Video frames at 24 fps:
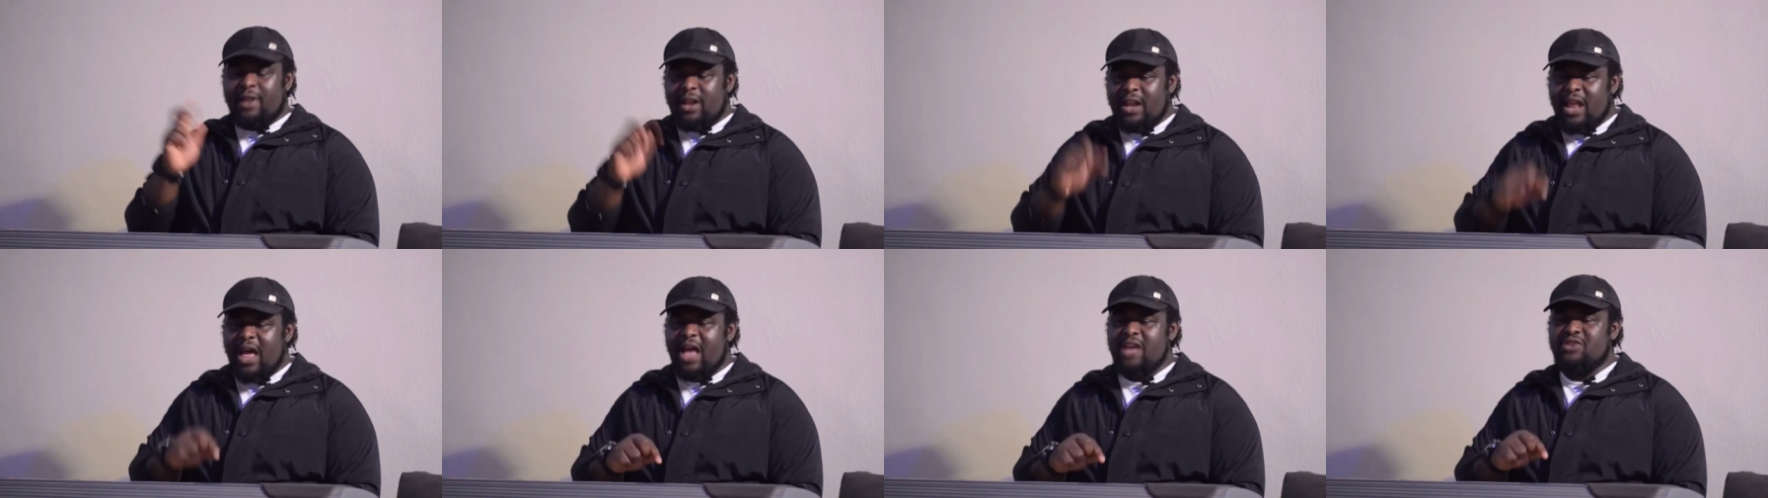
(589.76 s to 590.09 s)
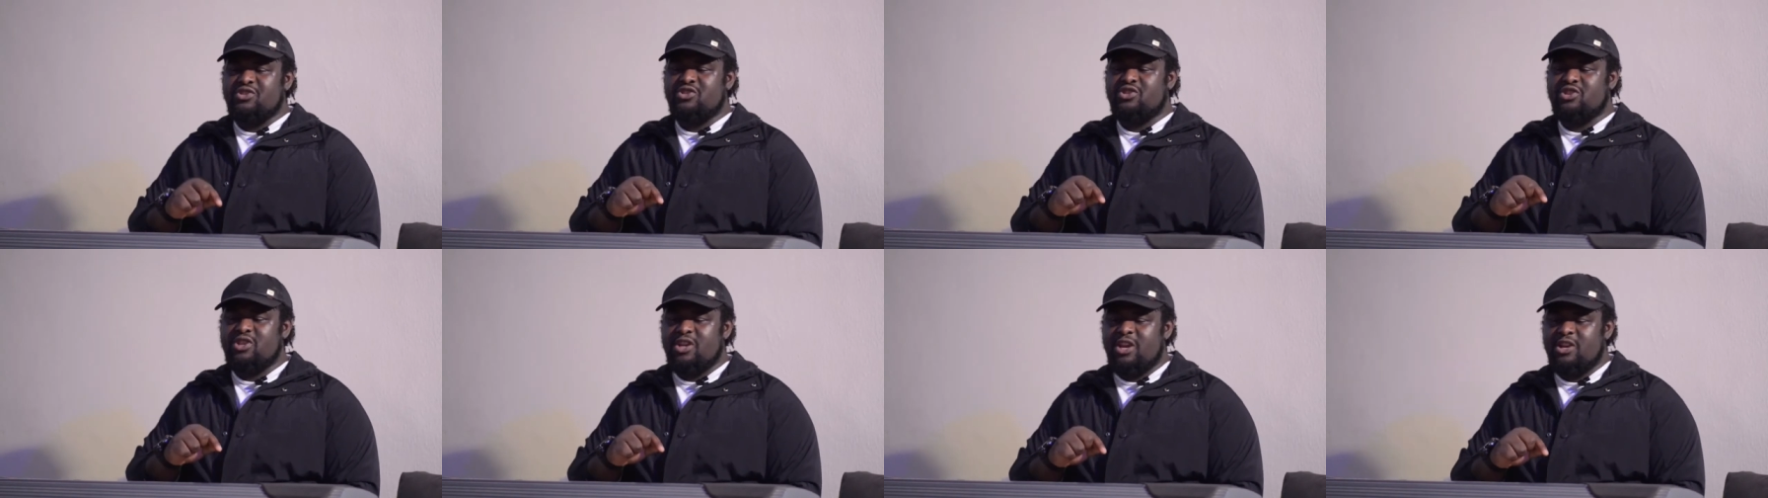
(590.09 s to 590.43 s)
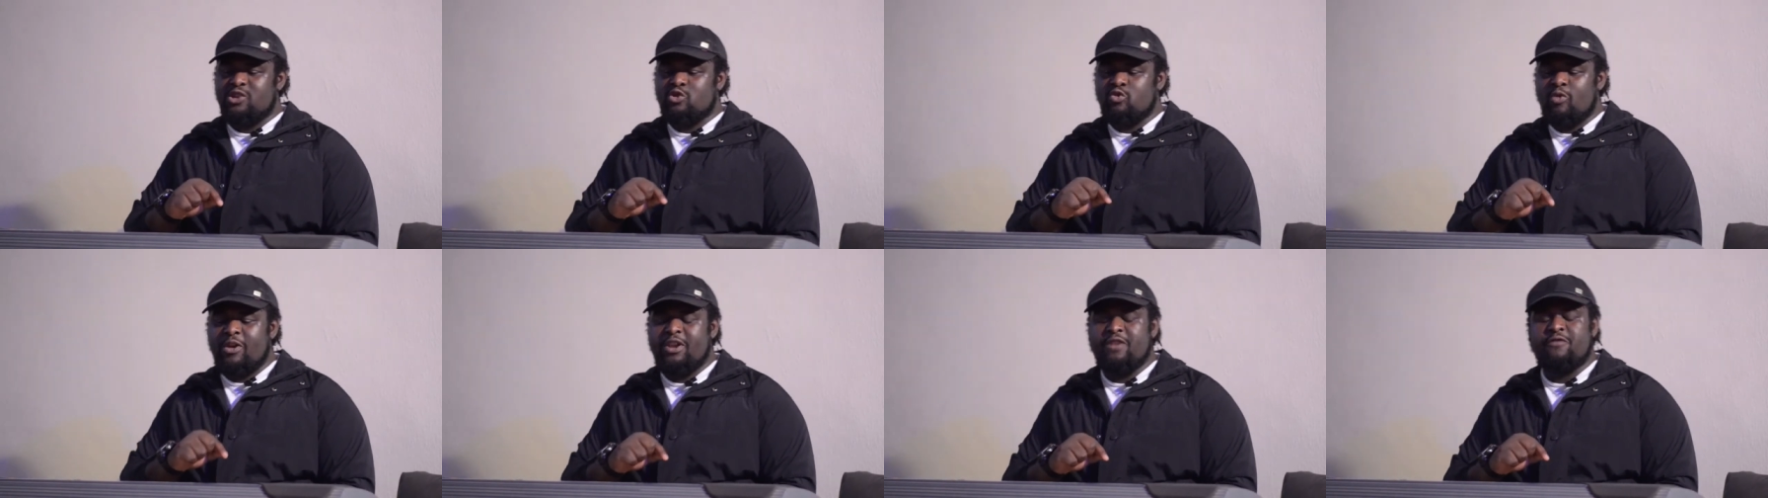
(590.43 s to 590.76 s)
last 7
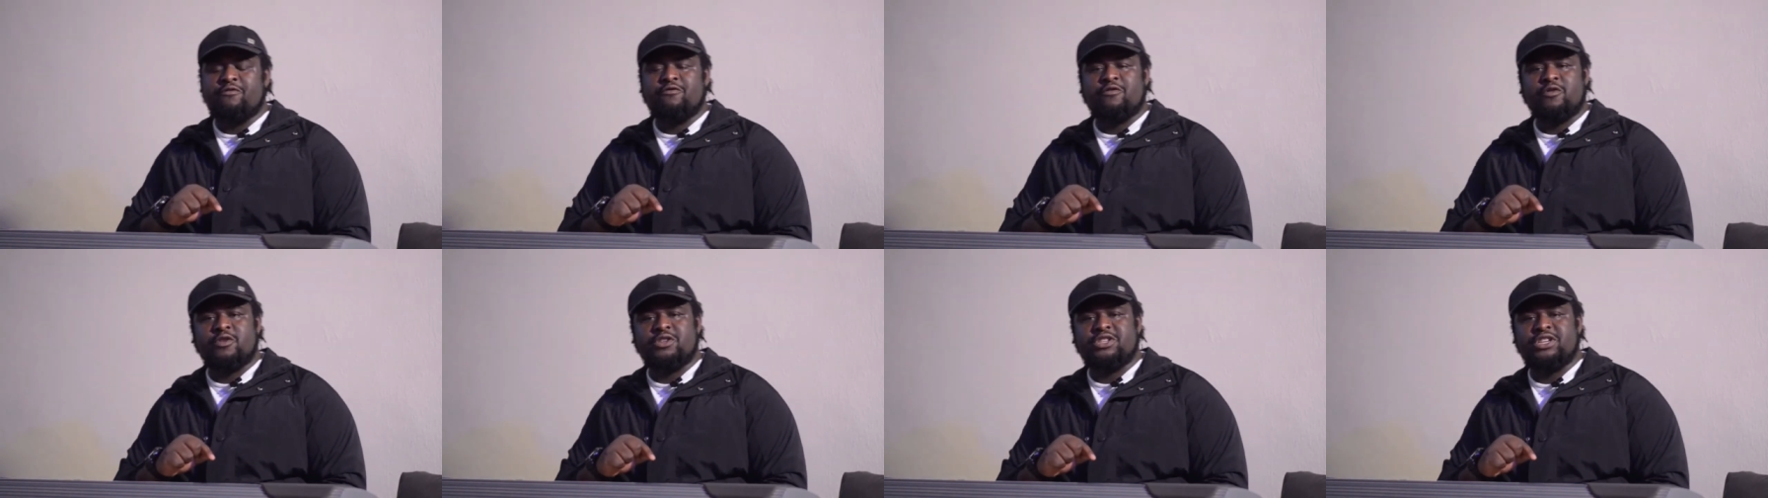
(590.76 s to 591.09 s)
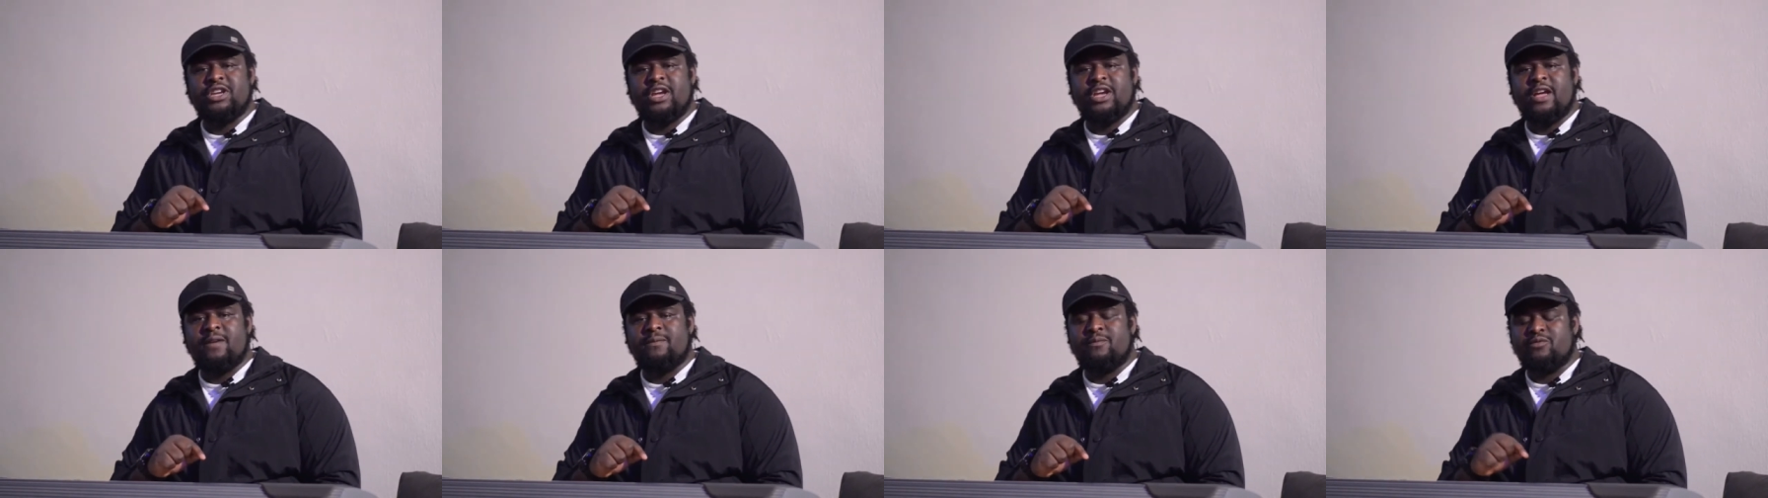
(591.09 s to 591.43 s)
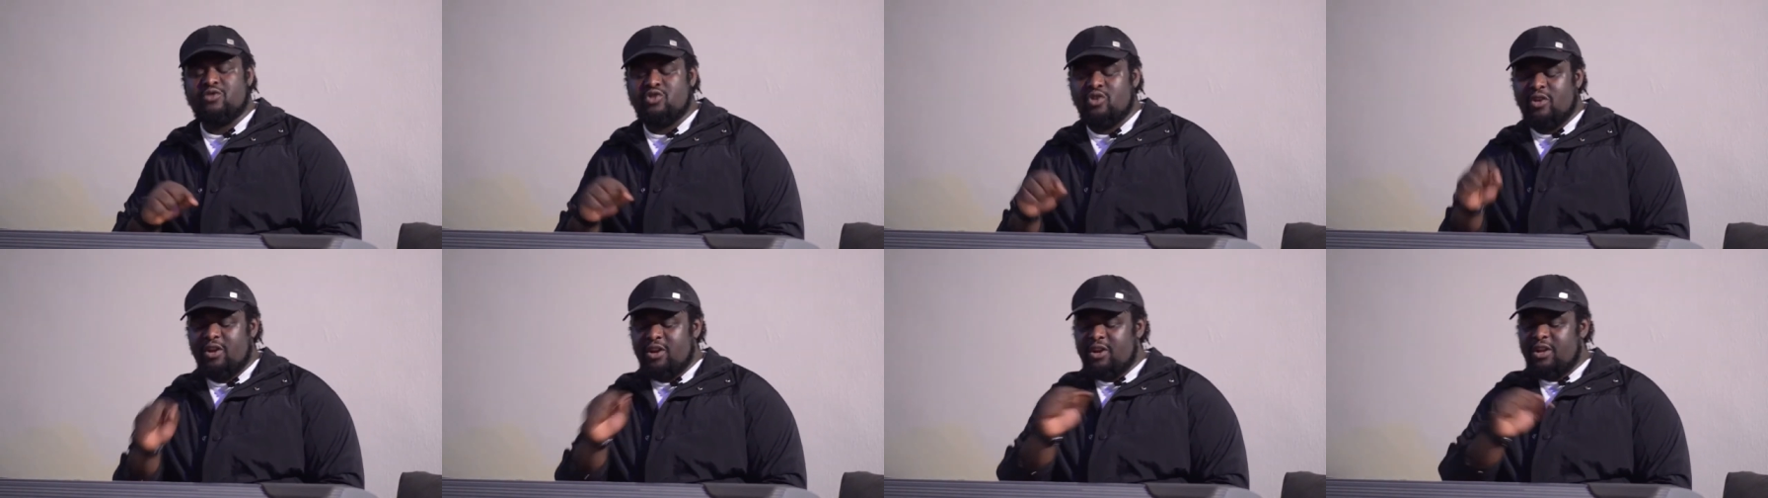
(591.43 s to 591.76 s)

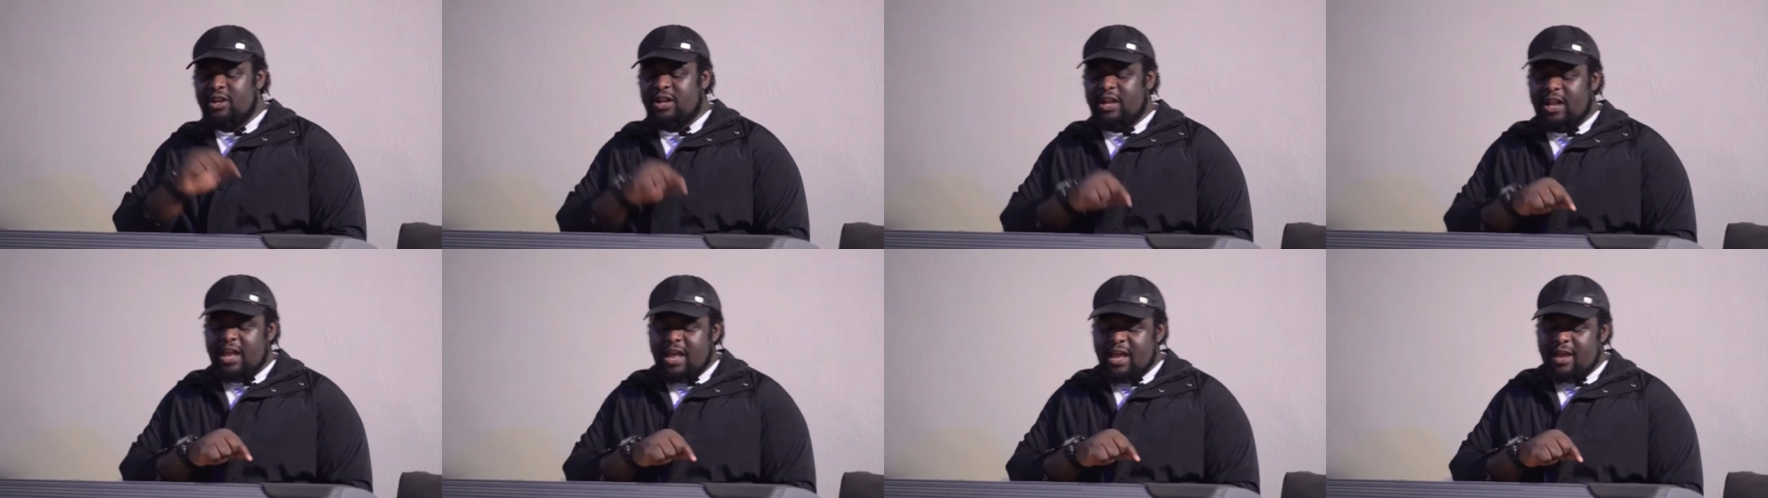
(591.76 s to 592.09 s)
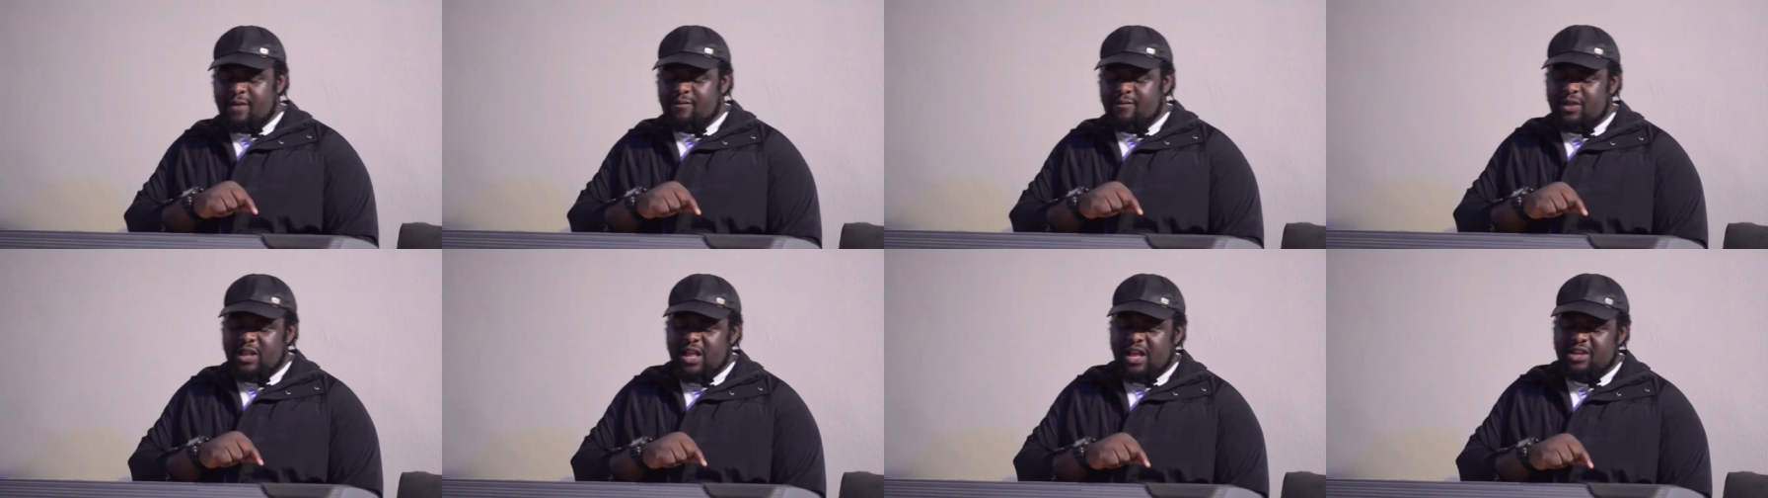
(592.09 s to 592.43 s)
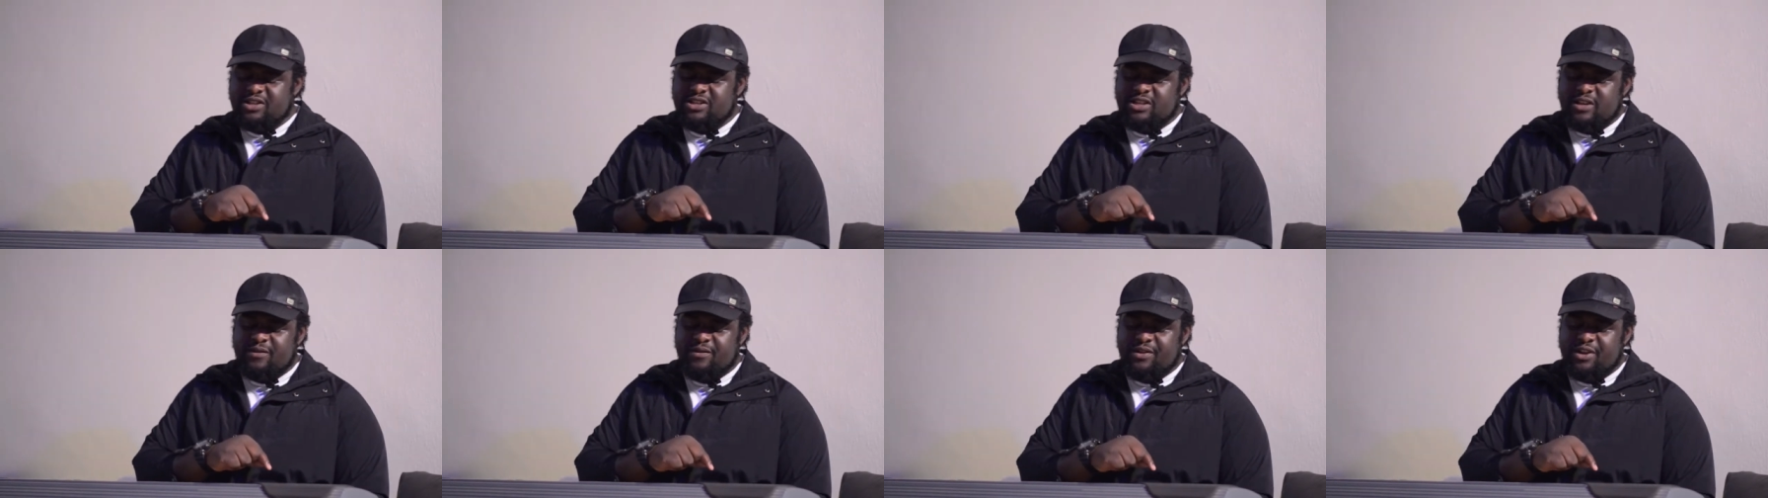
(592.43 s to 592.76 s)

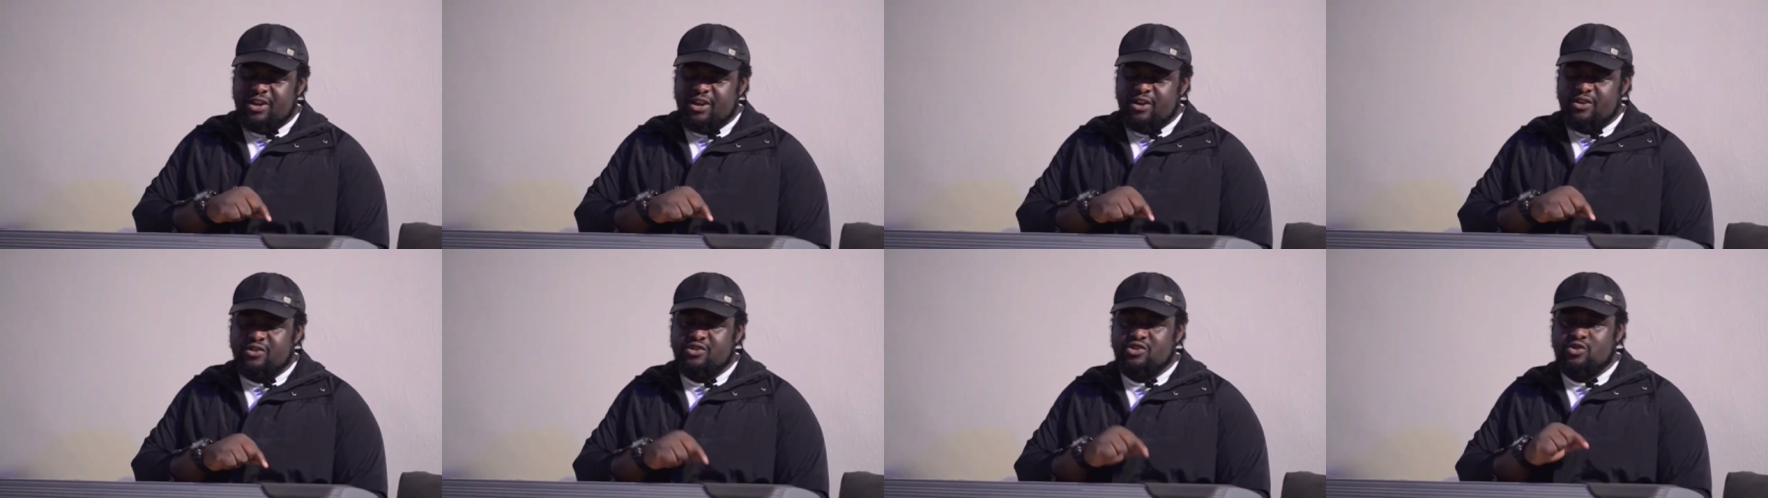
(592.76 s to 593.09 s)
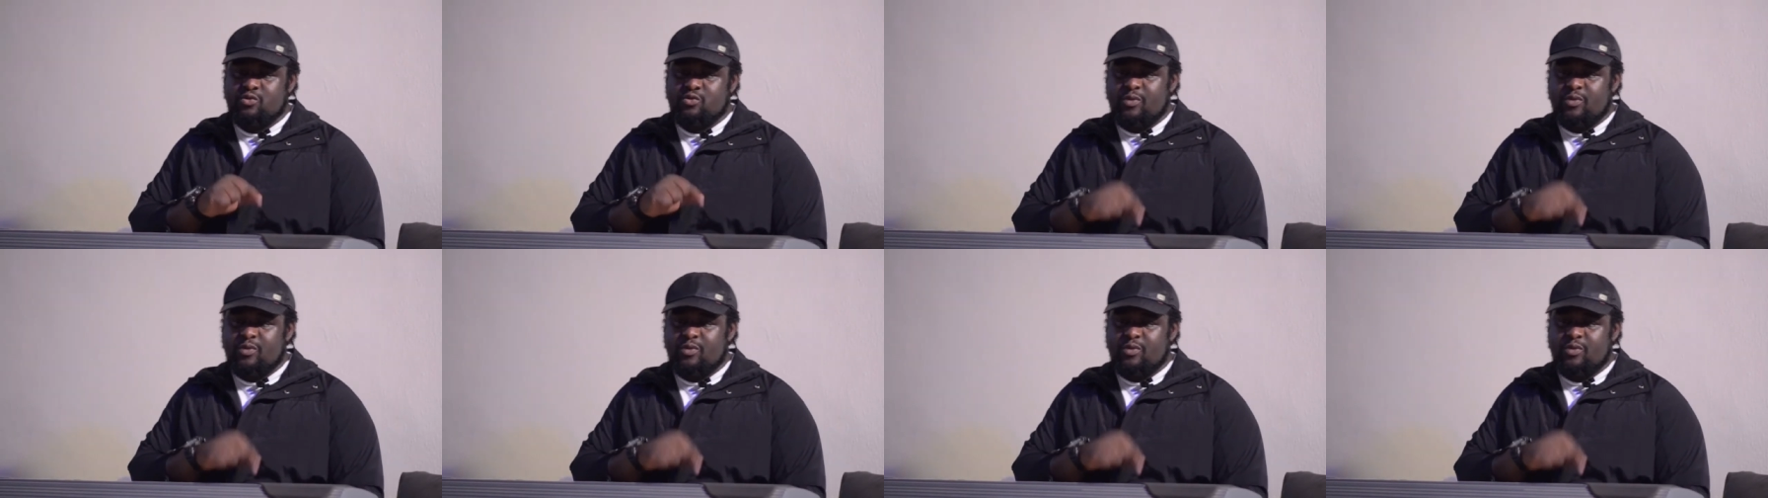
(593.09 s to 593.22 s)
years,